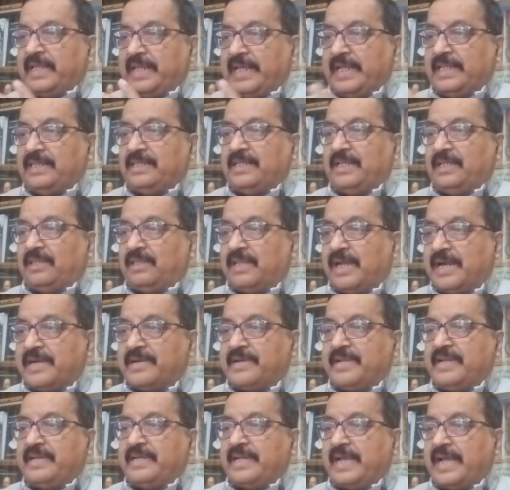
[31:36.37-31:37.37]
the
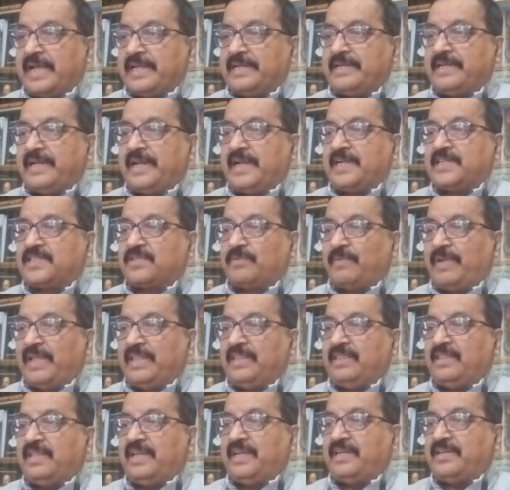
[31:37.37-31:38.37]
1300s
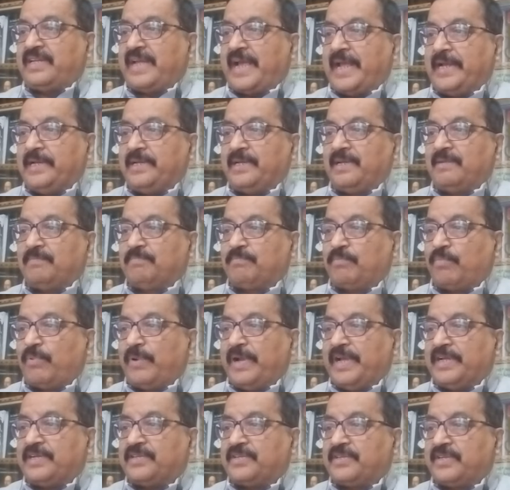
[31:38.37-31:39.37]
when the Italian
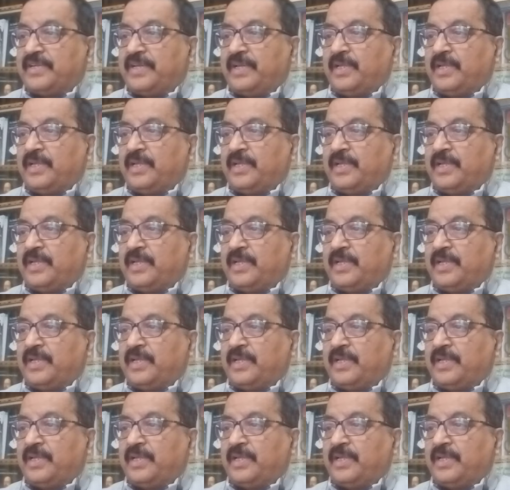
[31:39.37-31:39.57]
poet